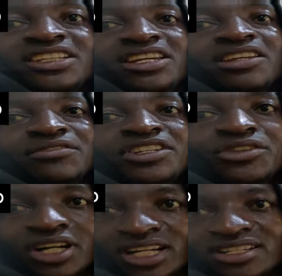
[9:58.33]
they
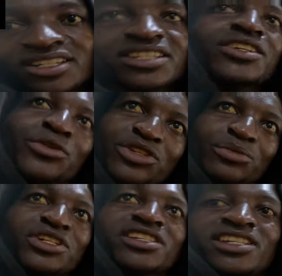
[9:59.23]
elevate your heart rate,
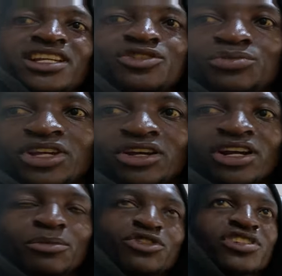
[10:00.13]
which means that we
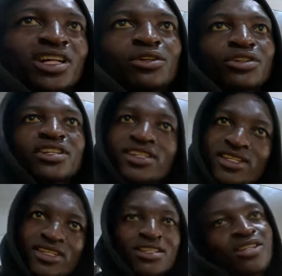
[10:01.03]
have most calories.